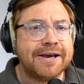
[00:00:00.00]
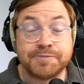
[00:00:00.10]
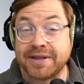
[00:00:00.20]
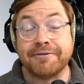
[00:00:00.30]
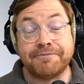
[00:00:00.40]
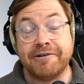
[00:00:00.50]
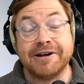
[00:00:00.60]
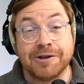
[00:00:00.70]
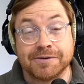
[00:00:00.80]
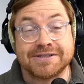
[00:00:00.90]
who's been there a
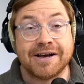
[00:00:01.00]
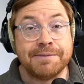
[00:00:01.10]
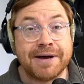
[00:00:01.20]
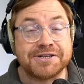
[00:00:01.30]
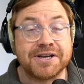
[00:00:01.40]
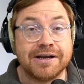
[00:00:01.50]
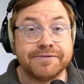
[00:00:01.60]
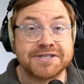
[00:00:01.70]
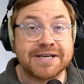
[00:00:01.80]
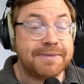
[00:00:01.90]
very long time actually and
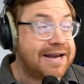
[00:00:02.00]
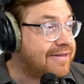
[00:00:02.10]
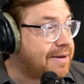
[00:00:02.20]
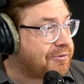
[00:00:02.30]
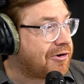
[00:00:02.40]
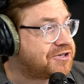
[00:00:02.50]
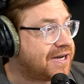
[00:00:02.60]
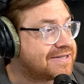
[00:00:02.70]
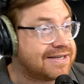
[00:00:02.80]
overseen many of their projects,